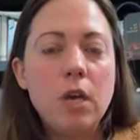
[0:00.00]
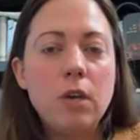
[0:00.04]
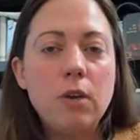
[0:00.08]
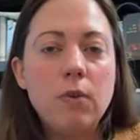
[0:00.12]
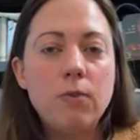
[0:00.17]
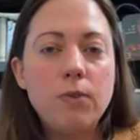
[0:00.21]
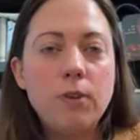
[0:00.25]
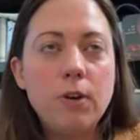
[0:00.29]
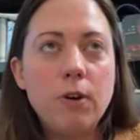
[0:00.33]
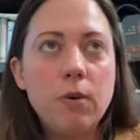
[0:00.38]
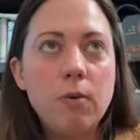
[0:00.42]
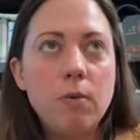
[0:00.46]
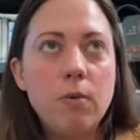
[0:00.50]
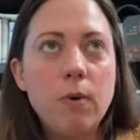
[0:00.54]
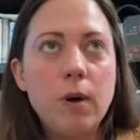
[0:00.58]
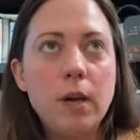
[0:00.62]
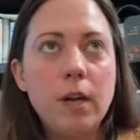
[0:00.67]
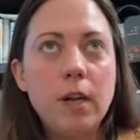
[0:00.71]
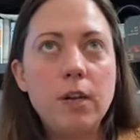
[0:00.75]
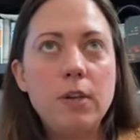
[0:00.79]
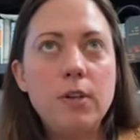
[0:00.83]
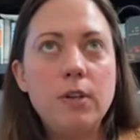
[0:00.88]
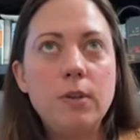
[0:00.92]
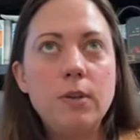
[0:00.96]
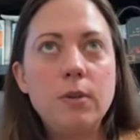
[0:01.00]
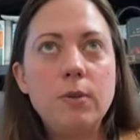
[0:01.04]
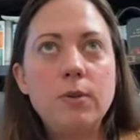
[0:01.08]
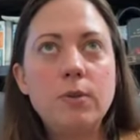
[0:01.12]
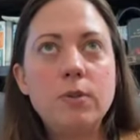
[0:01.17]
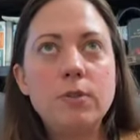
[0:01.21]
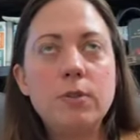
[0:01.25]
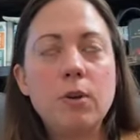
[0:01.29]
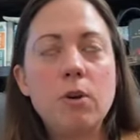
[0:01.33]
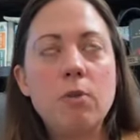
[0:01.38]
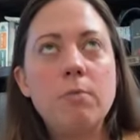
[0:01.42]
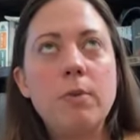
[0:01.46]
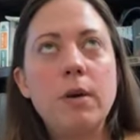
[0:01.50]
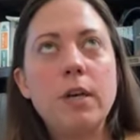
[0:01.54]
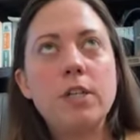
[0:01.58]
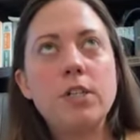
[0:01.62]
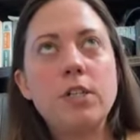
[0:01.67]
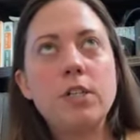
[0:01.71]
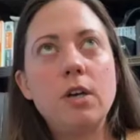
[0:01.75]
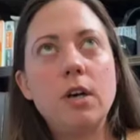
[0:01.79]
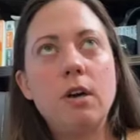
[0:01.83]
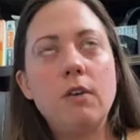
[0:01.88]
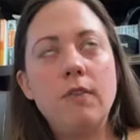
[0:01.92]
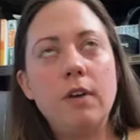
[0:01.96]
You don't want to do so
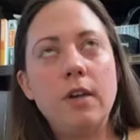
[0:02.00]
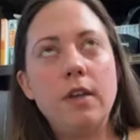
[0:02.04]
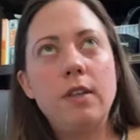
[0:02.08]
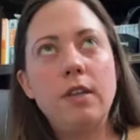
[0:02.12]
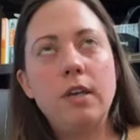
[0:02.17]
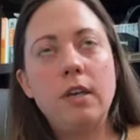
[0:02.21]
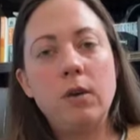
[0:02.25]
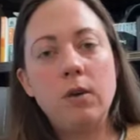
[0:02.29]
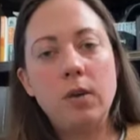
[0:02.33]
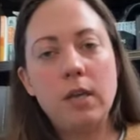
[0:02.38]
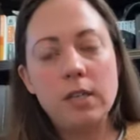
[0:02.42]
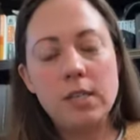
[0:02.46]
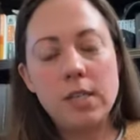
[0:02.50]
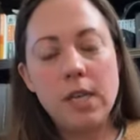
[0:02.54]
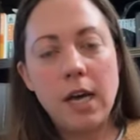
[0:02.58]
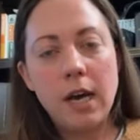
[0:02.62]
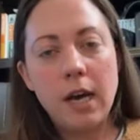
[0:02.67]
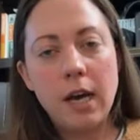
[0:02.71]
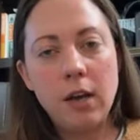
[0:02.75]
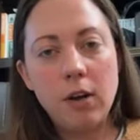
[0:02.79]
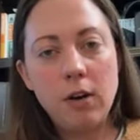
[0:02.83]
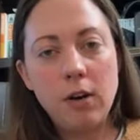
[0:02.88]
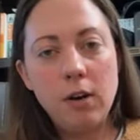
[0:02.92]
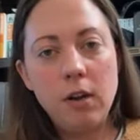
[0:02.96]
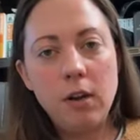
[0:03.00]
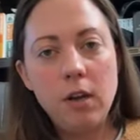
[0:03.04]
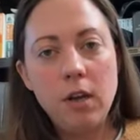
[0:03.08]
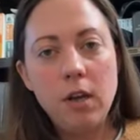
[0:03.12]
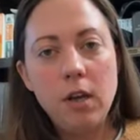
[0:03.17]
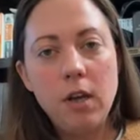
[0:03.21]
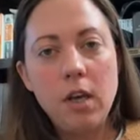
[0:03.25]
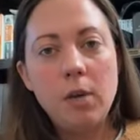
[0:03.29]
much of it that you get tired,